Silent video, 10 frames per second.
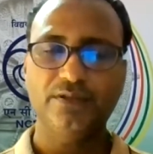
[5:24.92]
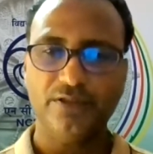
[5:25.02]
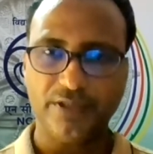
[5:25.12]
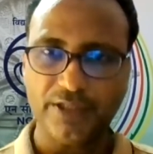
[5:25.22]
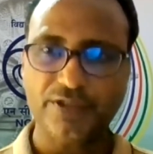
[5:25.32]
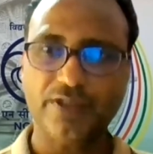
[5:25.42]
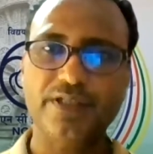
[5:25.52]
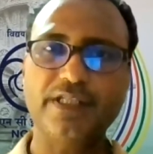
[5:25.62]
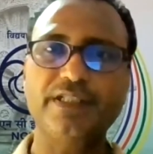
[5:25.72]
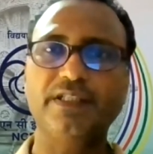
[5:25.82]
the teachers
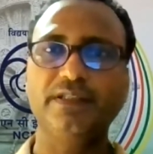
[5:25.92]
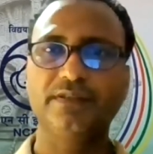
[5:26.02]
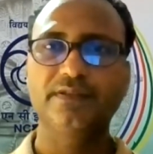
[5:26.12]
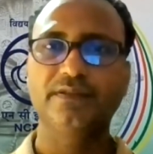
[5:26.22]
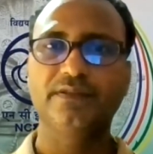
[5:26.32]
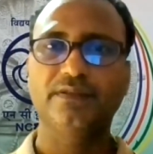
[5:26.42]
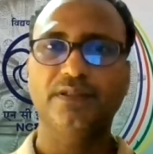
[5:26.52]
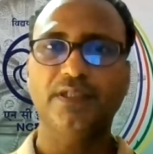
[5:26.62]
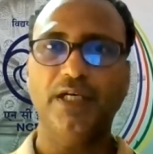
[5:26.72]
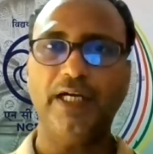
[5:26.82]
teaching,
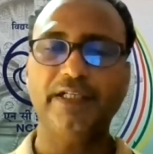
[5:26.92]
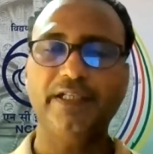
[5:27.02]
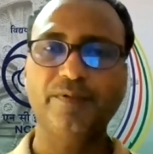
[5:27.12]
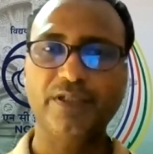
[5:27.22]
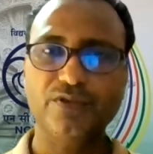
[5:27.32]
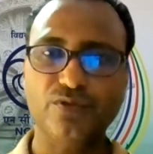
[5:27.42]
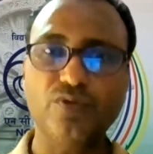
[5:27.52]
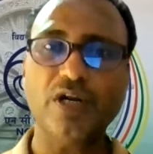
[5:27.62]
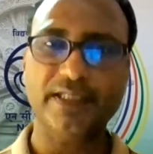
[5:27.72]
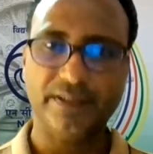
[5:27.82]
and different
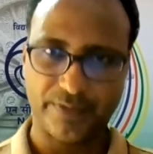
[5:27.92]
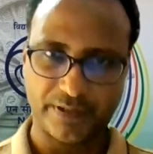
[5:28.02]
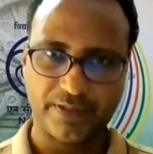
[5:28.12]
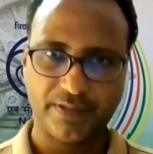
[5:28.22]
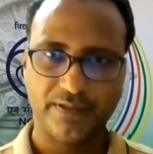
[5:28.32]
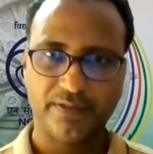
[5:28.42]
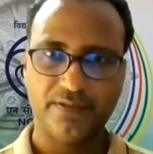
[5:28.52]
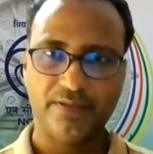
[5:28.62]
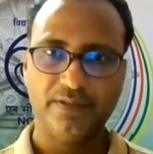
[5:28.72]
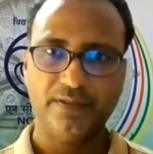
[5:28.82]
school activities.
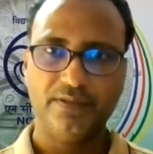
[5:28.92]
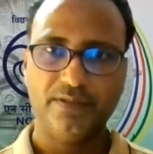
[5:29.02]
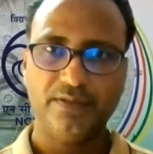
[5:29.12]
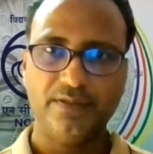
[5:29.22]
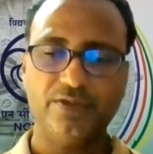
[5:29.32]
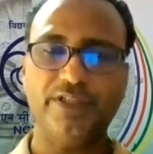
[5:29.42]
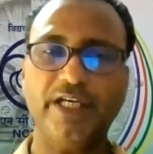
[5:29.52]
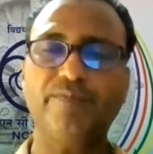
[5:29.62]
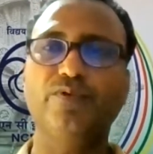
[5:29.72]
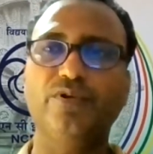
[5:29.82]
So
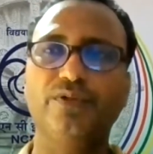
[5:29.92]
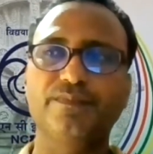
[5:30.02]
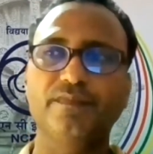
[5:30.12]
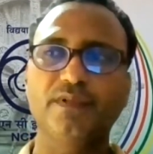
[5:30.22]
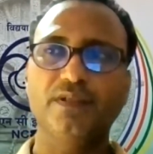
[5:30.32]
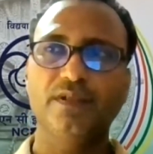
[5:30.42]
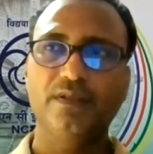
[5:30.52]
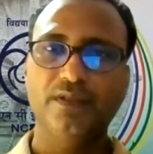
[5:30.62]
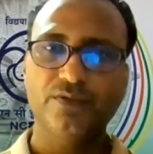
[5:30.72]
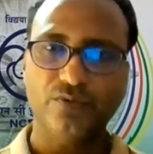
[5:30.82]
therefore,
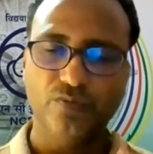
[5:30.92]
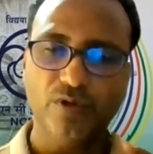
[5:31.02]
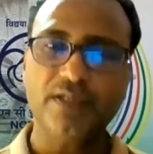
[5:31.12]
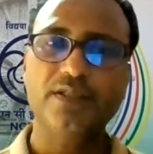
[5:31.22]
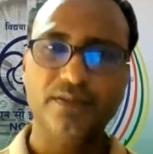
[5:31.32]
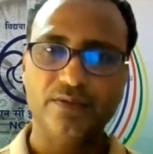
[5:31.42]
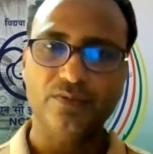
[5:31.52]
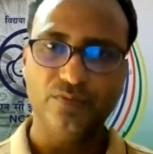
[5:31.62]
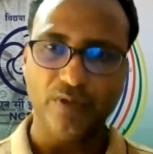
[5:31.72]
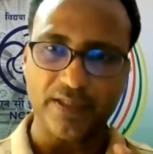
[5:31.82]
one
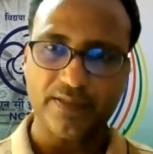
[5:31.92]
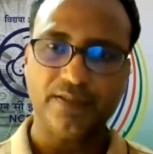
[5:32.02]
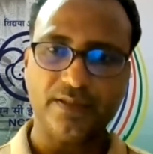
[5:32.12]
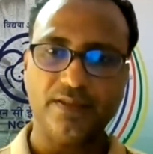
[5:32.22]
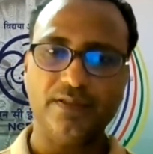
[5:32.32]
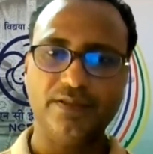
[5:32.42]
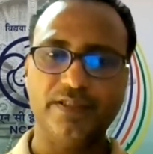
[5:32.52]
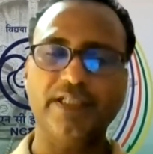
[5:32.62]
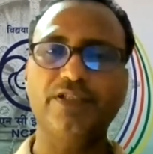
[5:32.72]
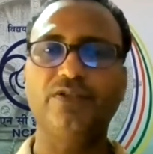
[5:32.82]

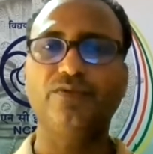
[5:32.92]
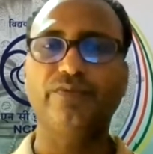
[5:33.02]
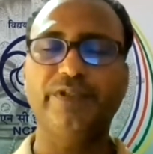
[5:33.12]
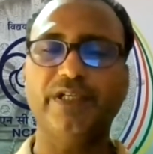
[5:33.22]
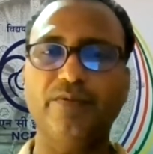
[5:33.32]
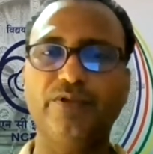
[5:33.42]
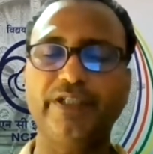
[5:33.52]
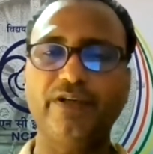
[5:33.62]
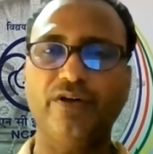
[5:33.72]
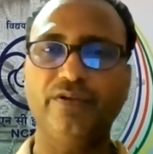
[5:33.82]
session will be
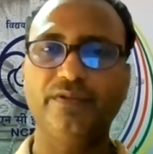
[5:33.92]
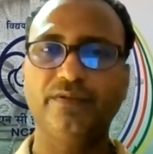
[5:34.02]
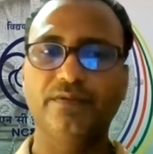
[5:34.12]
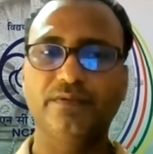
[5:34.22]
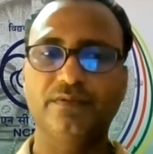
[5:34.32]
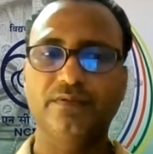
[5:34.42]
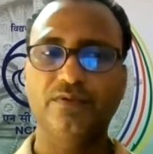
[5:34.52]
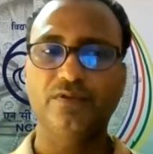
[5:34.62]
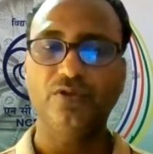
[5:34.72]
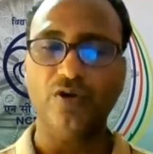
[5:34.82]
devoted on
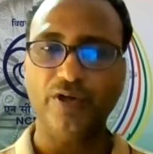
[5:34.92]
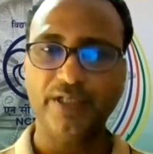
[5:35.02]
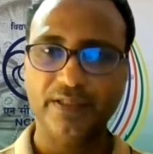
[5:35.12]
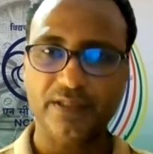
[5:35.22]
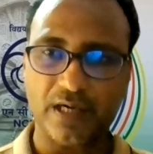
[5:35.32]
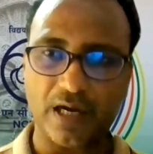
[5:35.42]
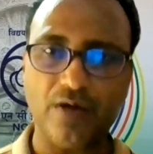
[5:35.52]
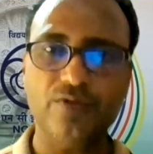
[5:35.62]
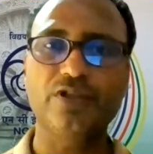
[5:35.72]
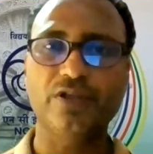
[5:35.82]
learning
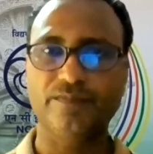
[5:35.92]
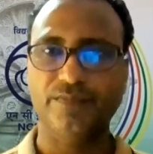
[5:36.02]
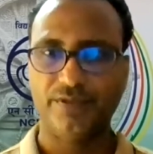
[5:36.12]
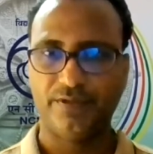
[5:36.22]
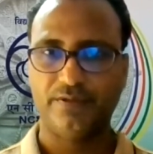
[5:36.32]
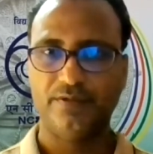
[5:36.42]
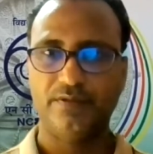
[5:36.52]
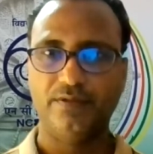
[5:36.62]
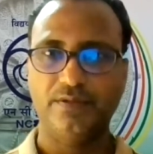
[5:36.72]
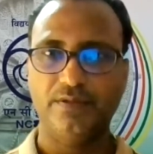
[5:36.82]
outcomes,
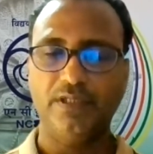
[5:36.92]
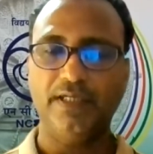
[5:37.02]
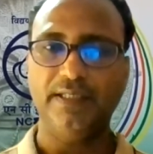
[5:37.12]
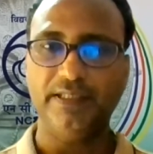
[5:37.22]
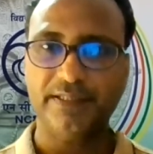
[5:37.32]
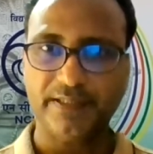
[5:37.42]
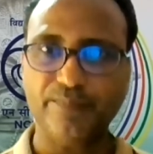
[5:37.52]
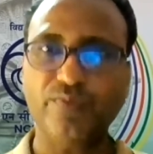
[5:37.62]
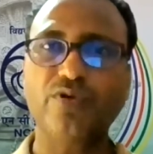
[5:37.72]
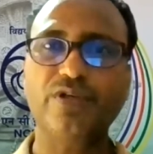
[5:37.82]
its
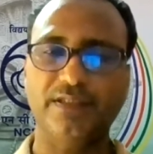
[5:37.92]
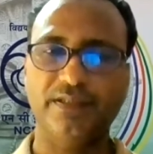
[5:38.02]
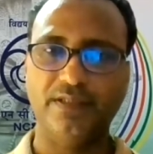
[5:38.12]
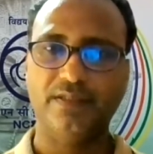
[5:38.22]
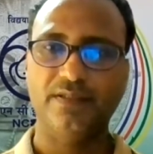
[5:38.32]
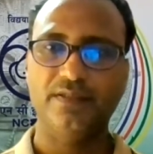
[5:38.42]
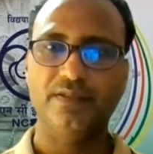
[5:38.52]
importance,